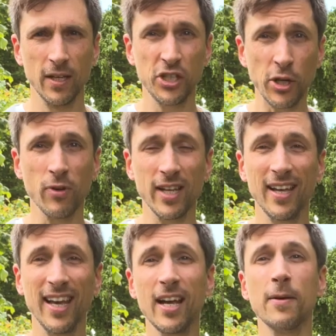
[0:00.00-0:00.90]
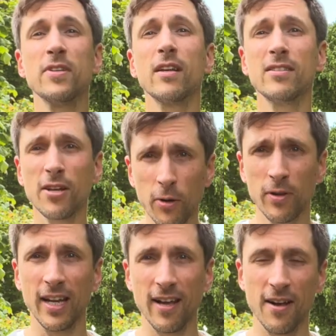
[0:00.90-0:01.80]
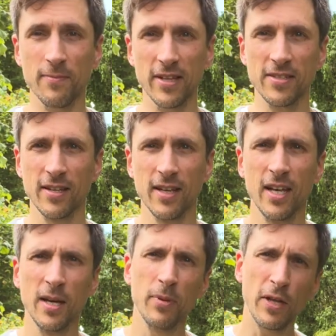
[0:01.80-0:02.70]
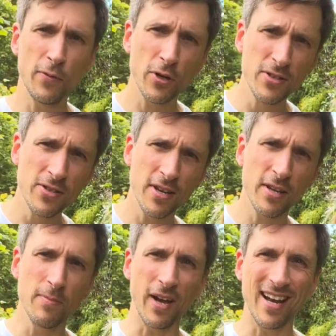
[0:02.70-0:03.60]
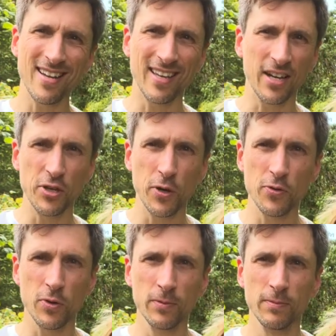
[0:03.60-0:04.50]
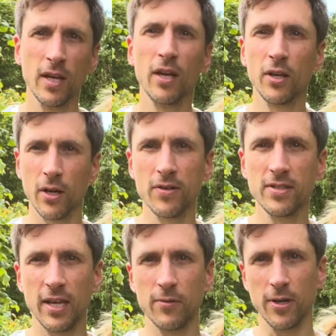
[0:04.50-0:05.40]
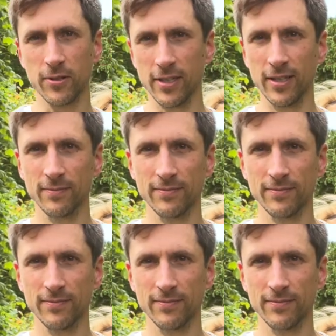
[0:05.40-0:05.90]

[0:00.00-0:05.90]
Generally, hiccups are totally harmless, but if you're concerned by anything unusual, go and see your doctor.